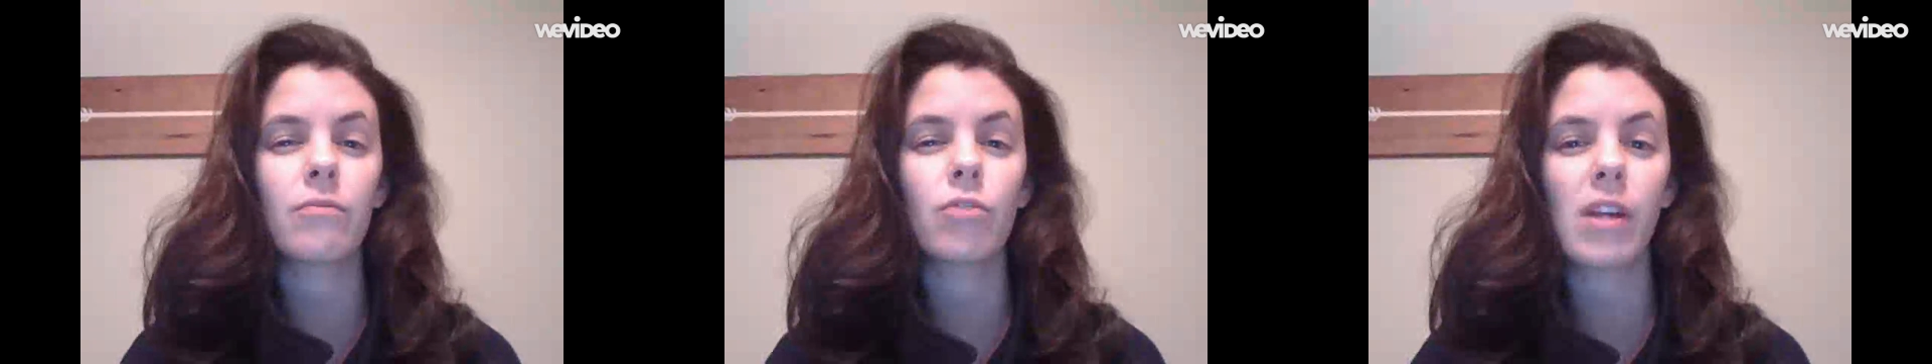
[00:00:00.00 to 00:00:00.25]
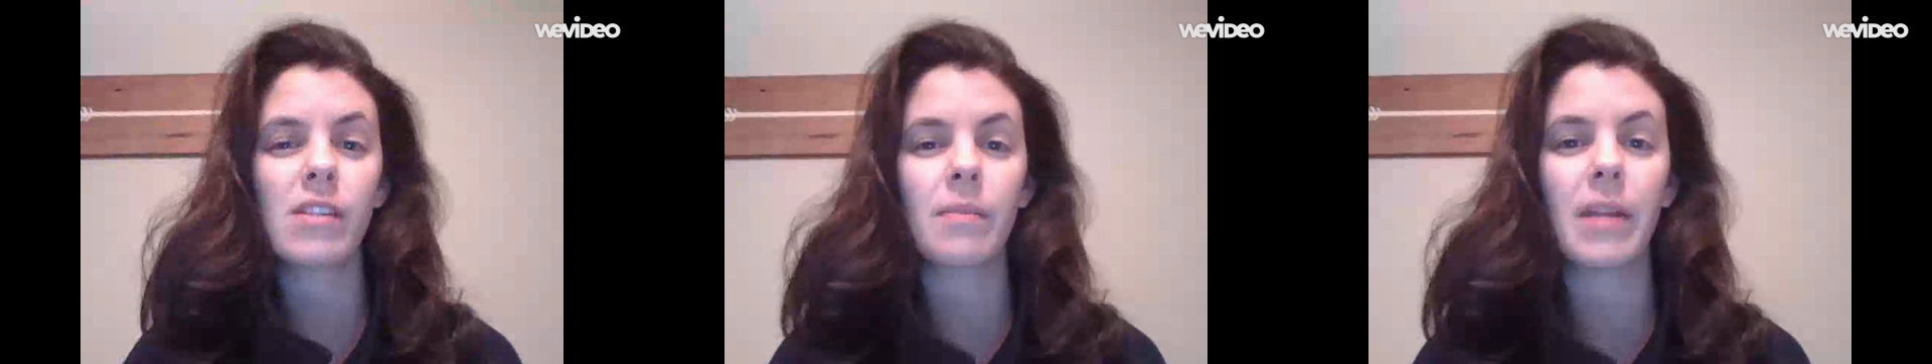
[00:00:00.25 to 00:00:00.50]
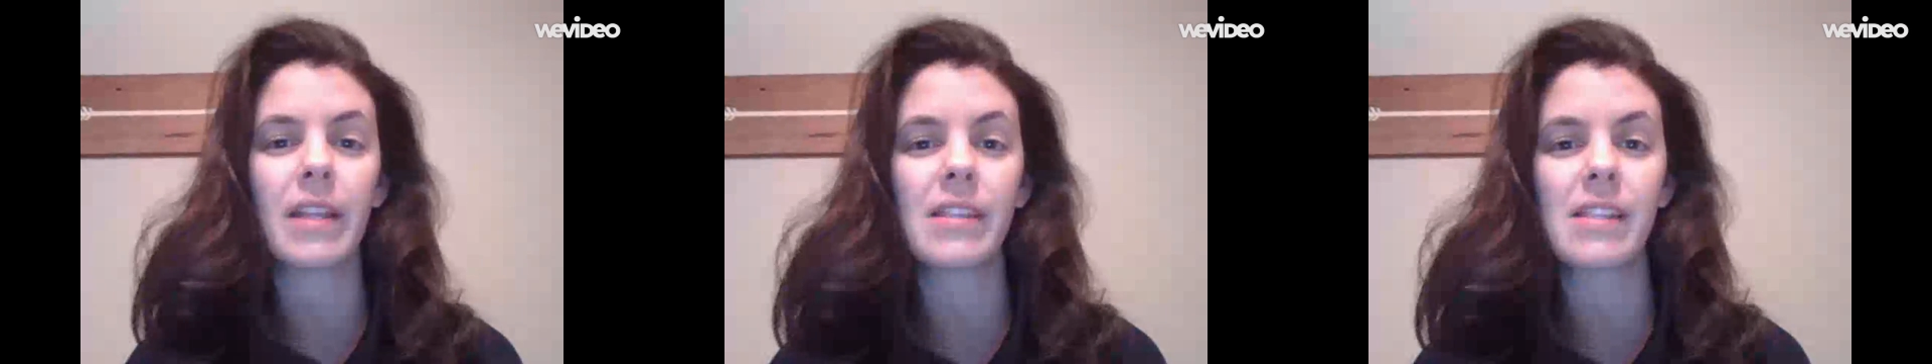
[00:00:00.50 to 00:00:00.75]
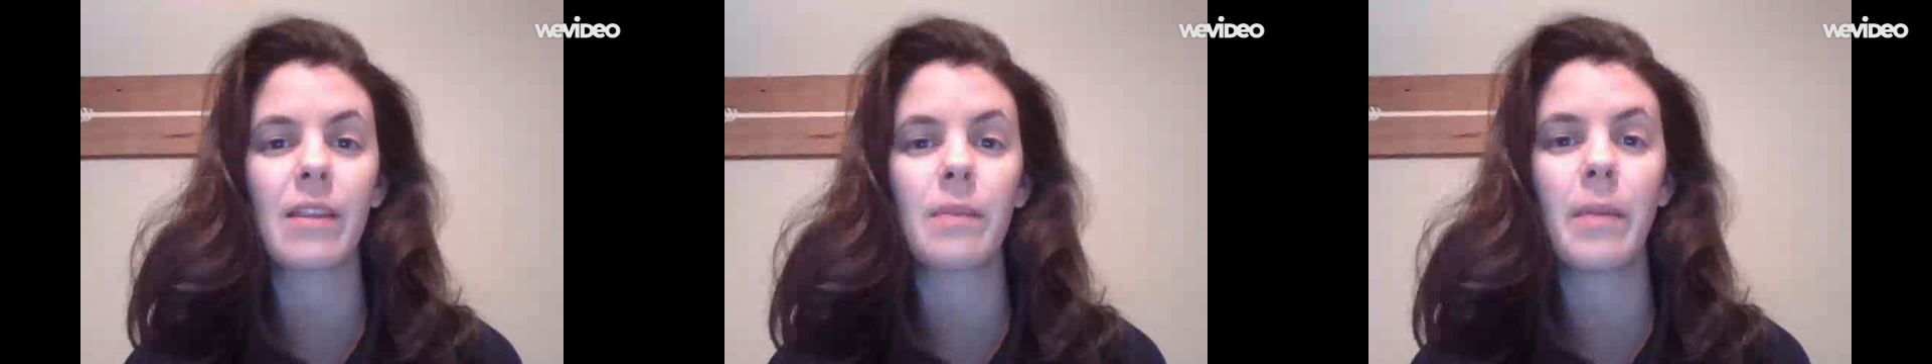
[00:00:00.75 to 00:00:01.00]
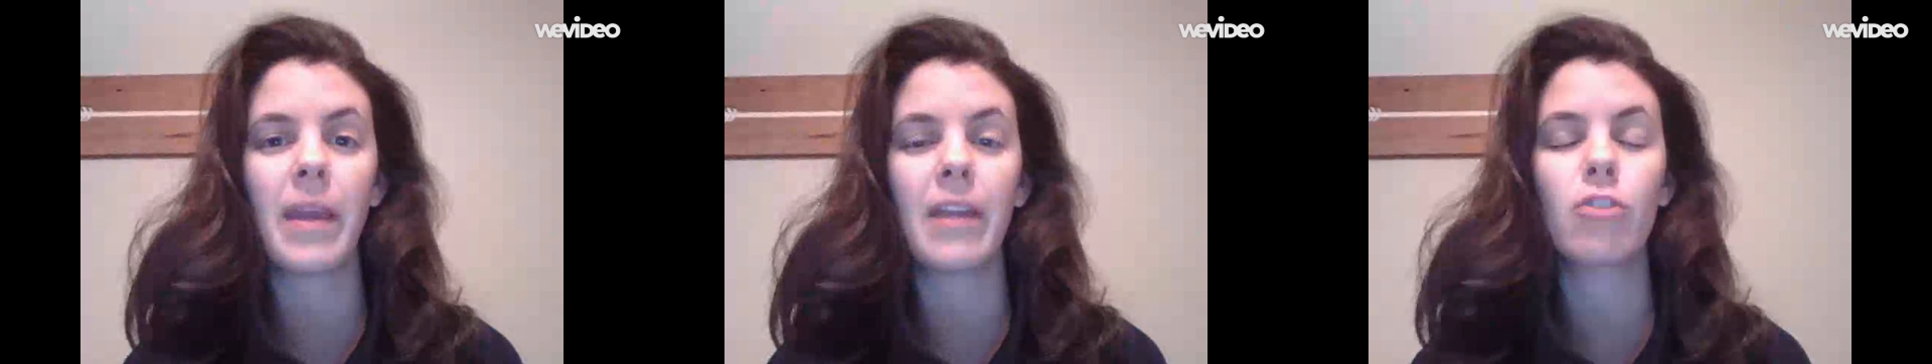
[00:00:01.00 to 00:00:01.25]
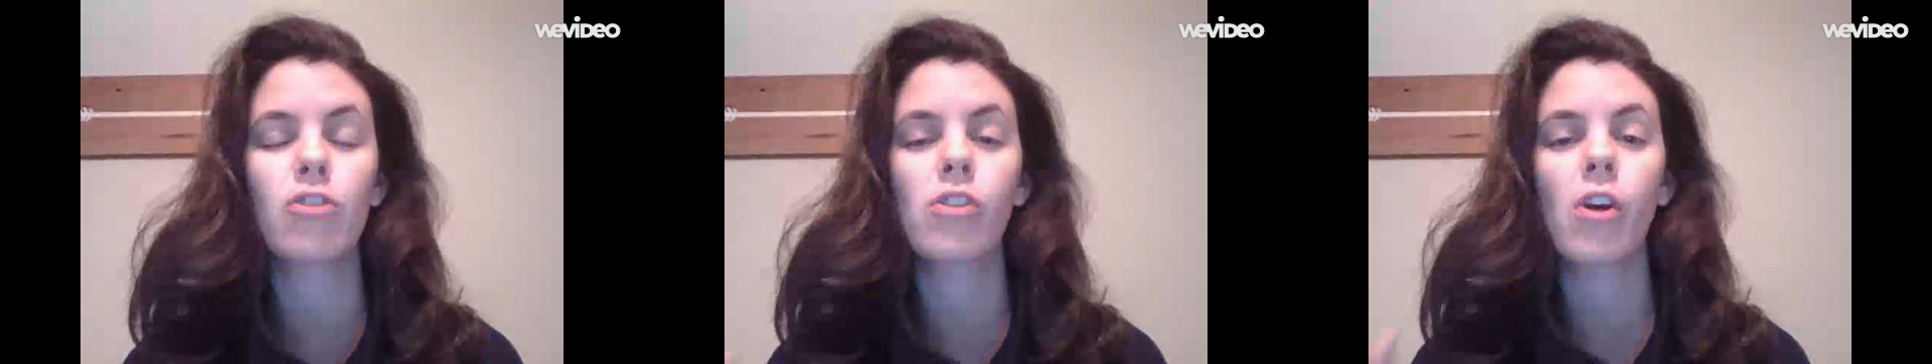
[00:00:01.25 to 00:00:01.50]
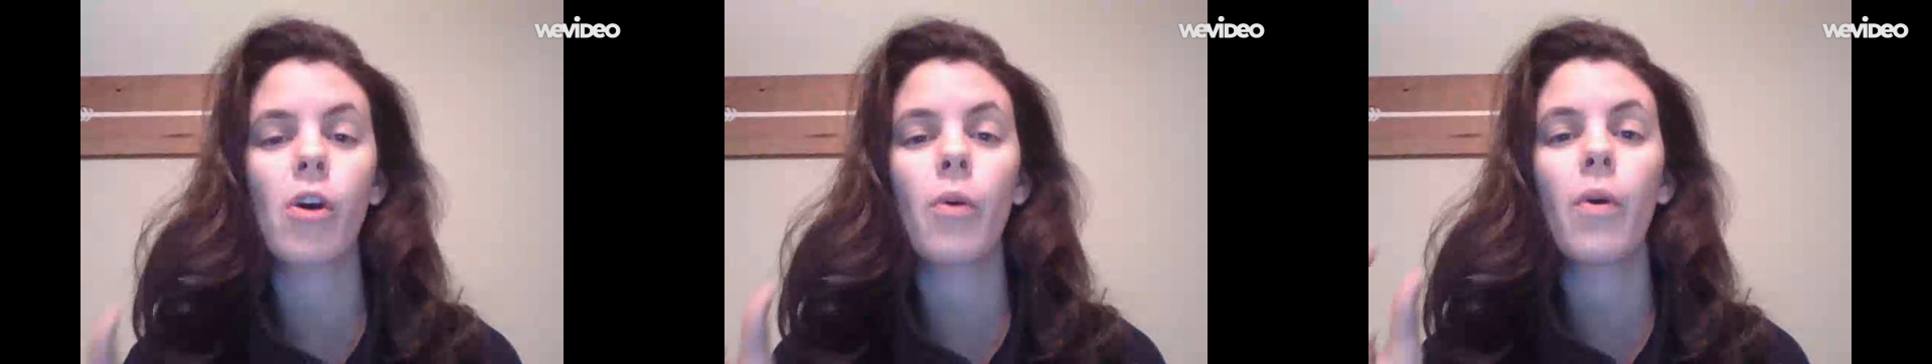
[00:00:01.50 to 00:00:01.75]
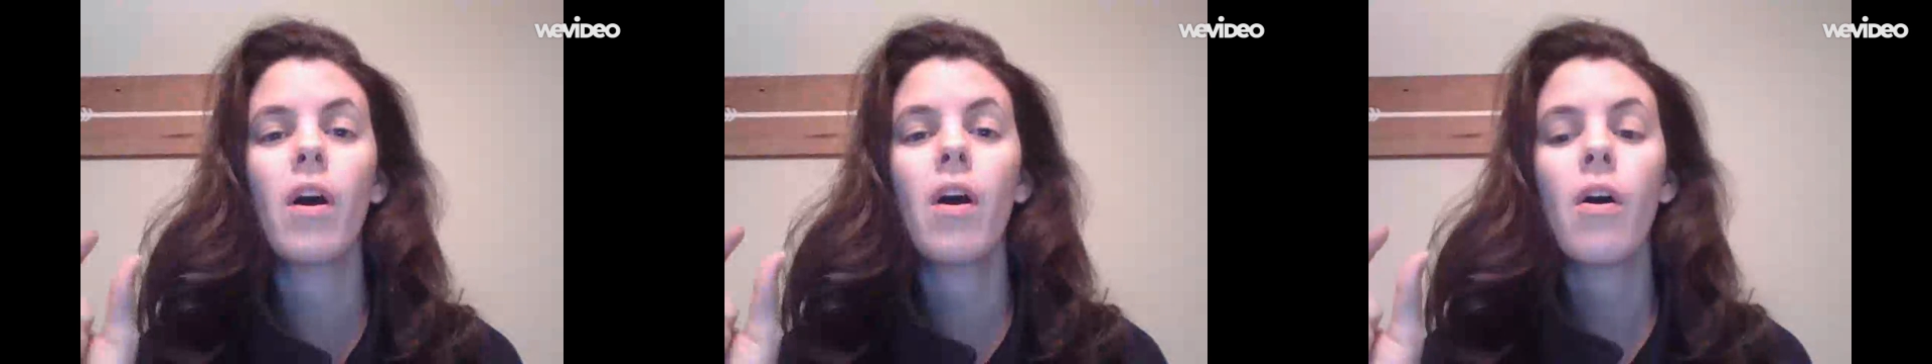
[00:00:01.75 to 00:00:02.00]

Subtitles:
draw some lines down the page. So,